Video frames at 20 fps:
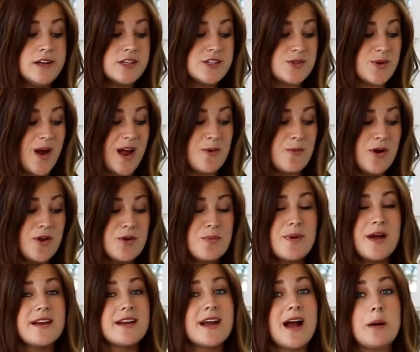So I water
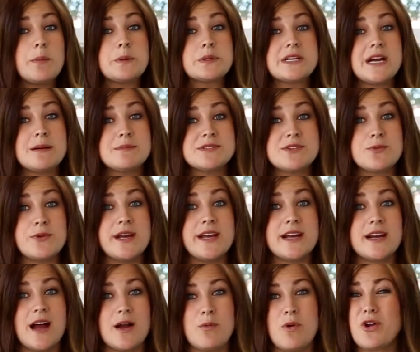mine a couple times a
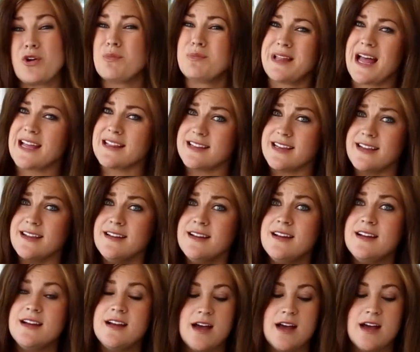week. I water them lightly.